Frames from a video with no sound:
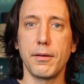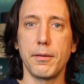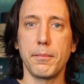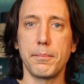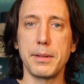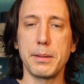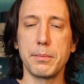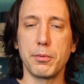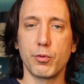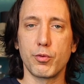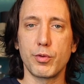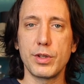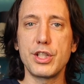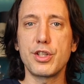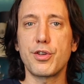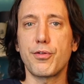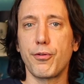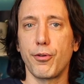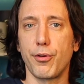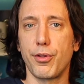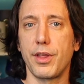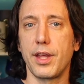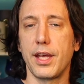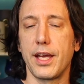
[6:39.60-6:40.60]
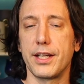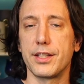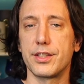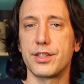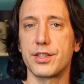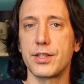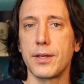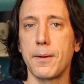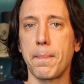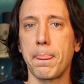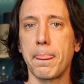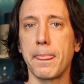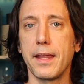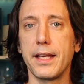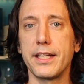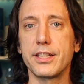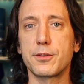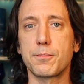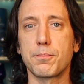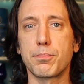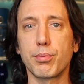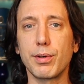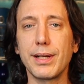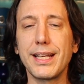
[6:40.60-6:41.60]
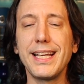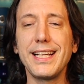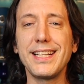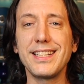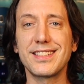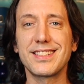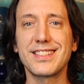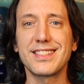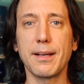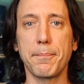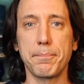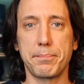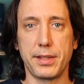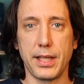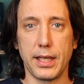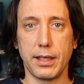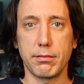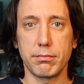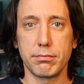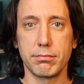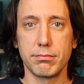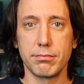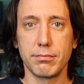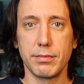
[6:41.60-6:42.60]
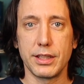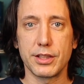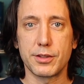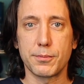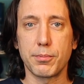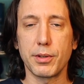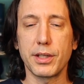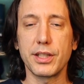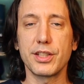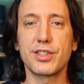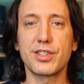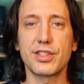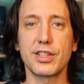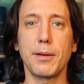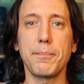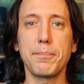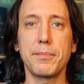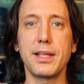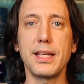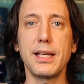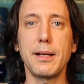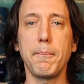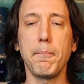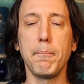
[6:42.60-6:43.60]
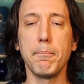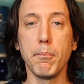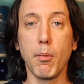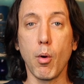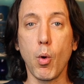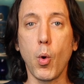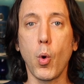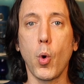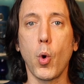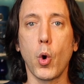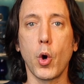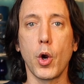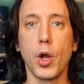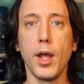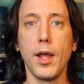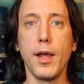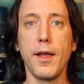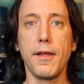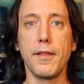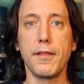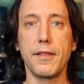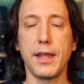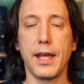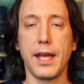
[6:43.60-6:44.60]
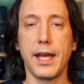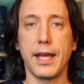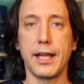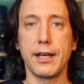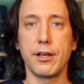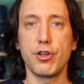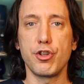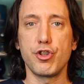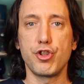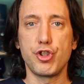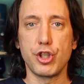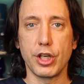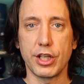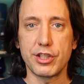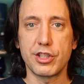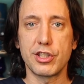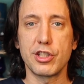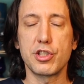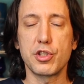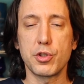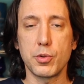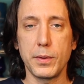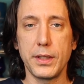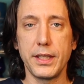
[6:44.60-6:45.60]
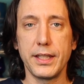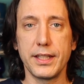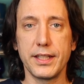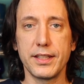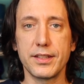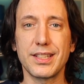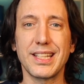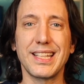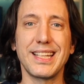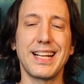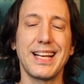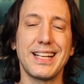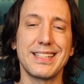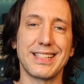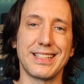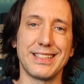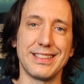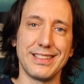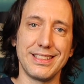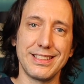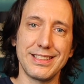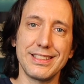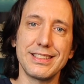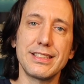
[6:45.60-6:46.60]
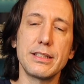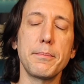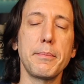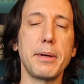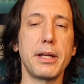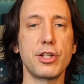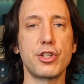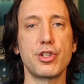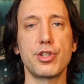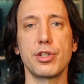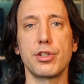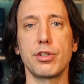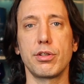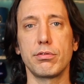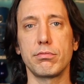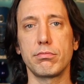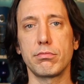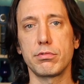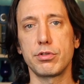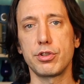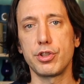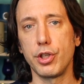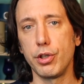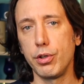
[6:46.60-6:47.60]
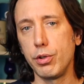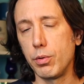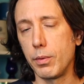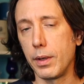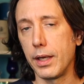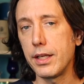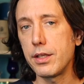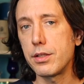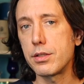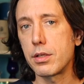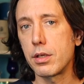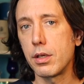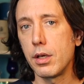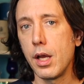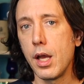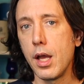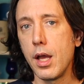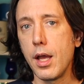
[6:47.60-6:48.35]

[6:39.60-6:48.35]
people reach for this. It's bringing something. It's bringing something more than just the sweetness. It has a little dimension to it.